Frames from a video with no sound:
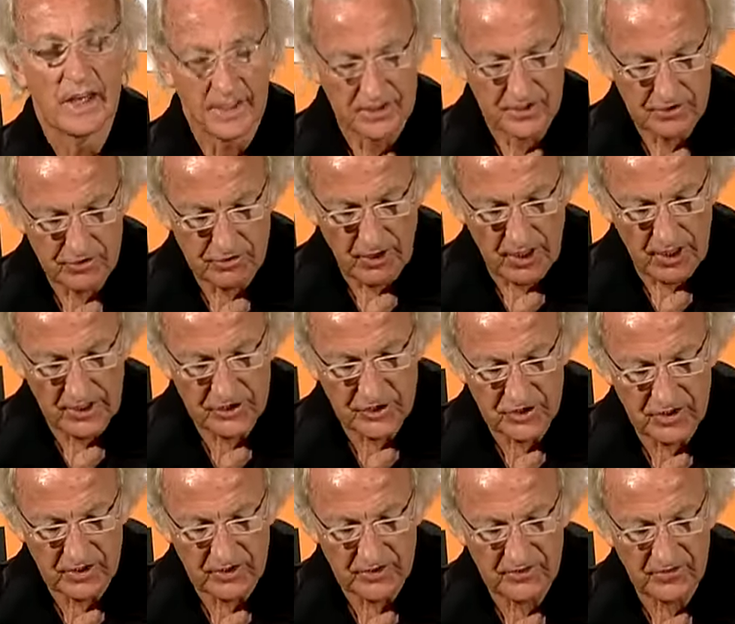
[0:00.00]
and
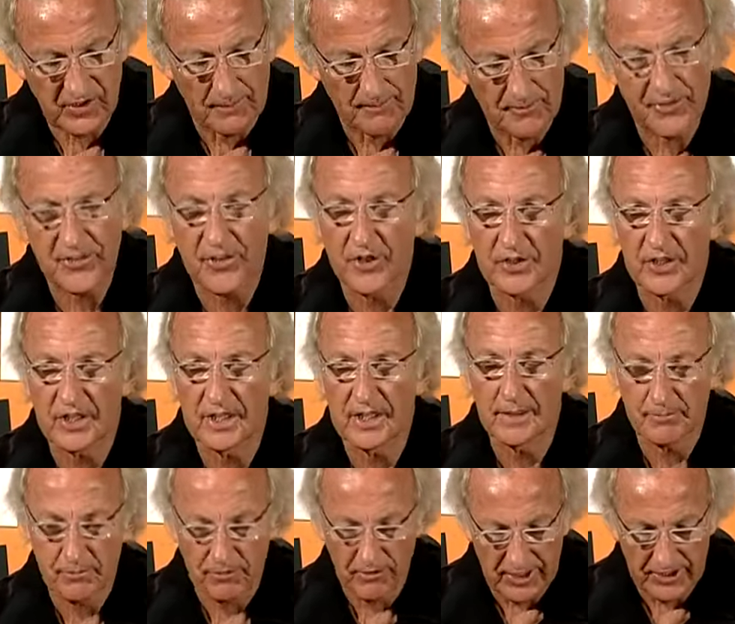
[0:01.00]
crushed some 30
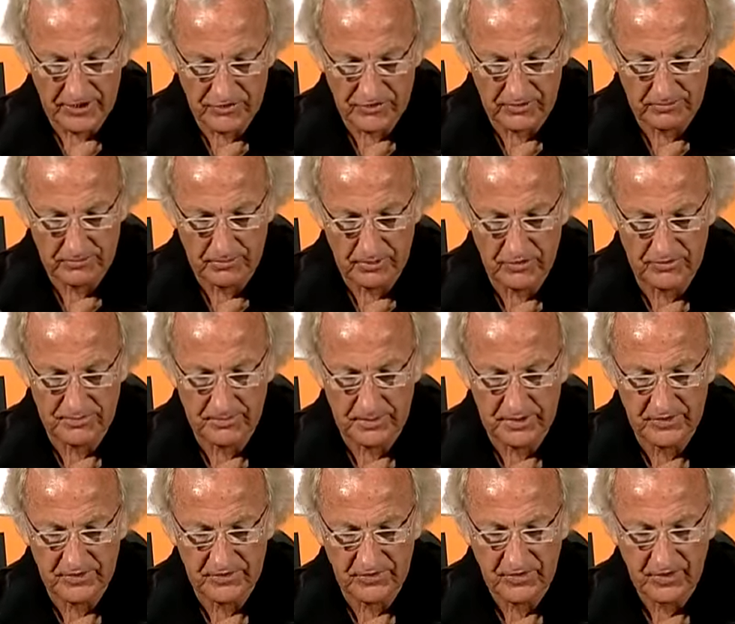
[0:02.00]
liberation
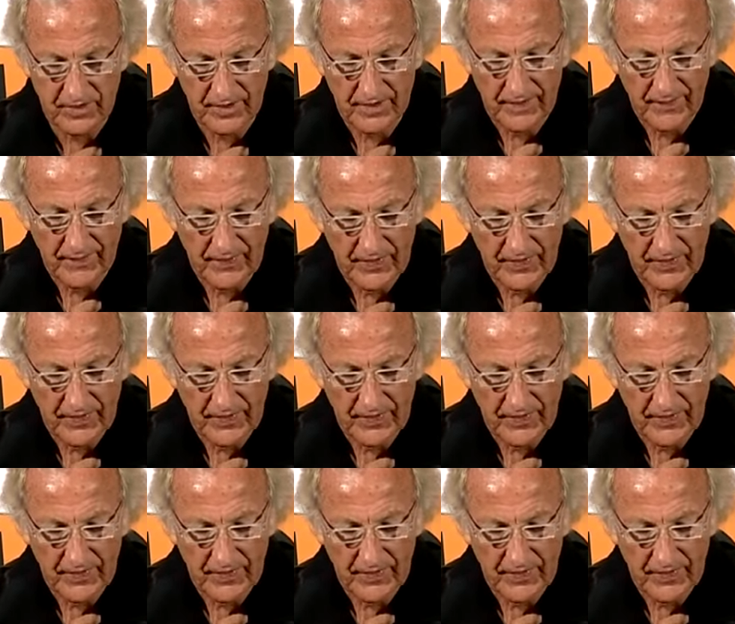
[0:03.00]
movements